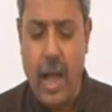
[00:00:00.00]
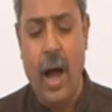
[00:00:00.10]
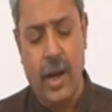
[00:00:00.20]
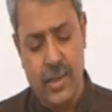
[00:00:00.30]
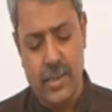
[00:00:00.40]

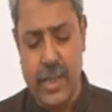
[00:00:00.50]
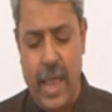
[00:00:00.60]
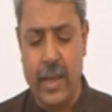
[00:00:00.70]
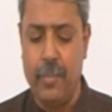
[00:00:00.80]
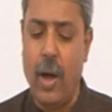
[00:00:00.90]
earns
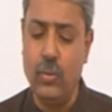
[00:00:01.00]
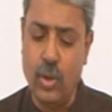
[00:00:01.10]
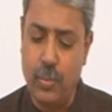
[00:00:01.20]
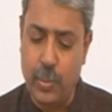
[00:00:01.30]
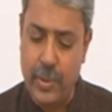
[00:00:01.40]
an amount
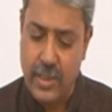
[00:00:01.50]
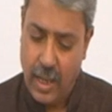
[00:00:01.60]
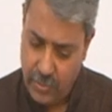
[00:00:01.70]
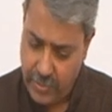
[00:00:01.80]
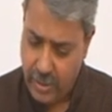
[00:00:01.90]
of rupees
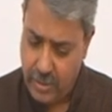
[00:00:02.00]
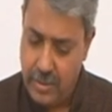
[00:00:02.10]
100